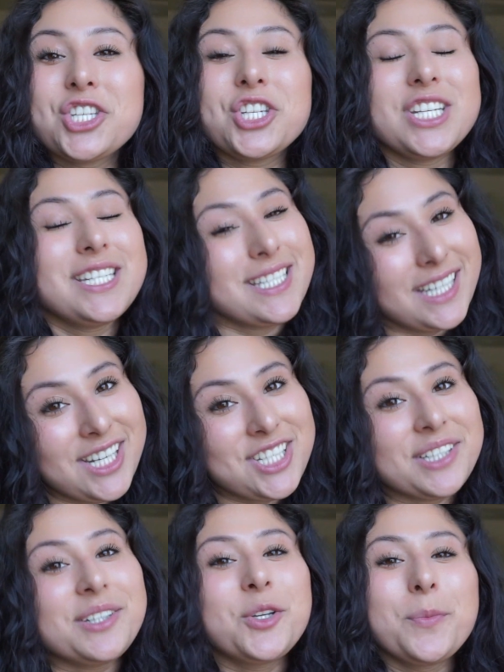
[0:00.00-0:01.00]
She did
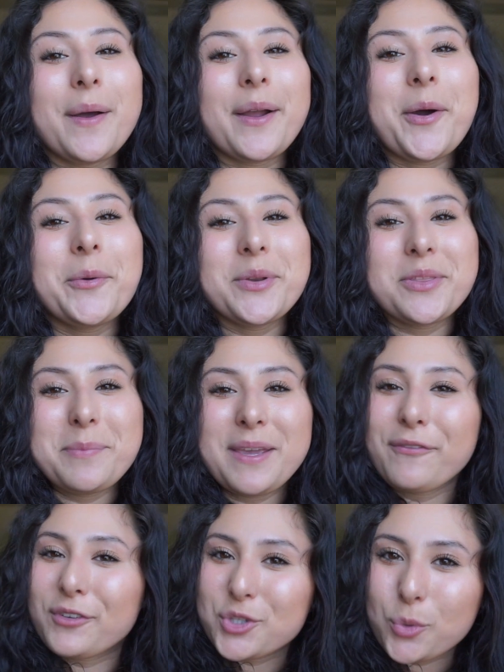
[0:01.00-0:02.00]
share a coupon code with
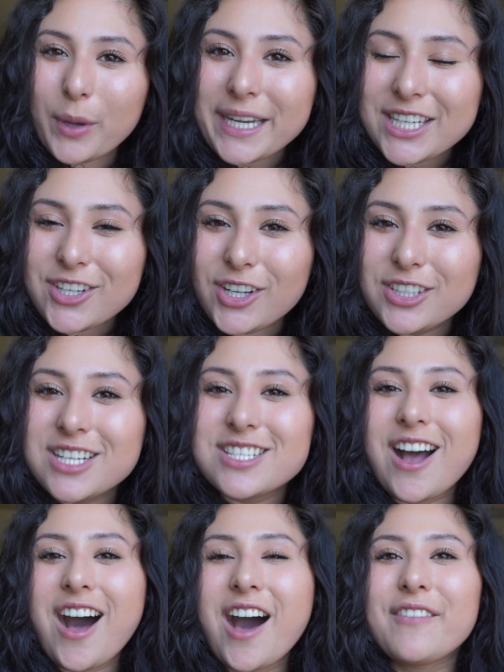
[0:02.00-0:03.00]
me for $20
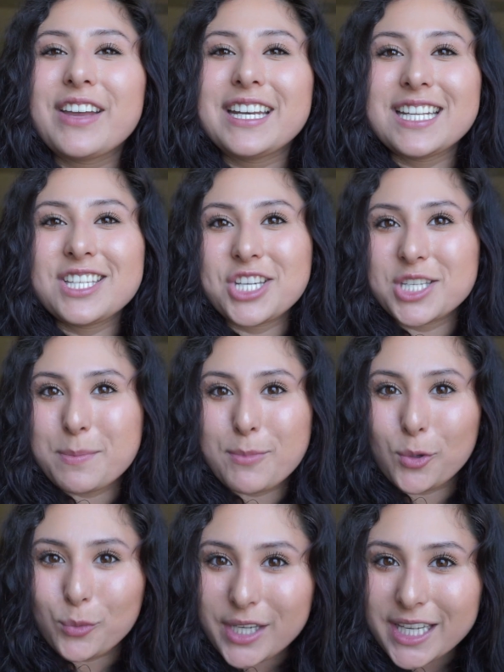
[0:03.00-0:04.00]
off, and it's just
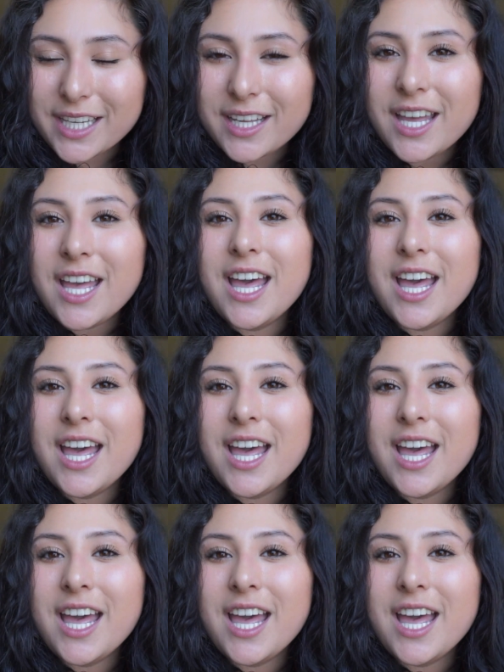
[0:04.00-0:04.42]
Monique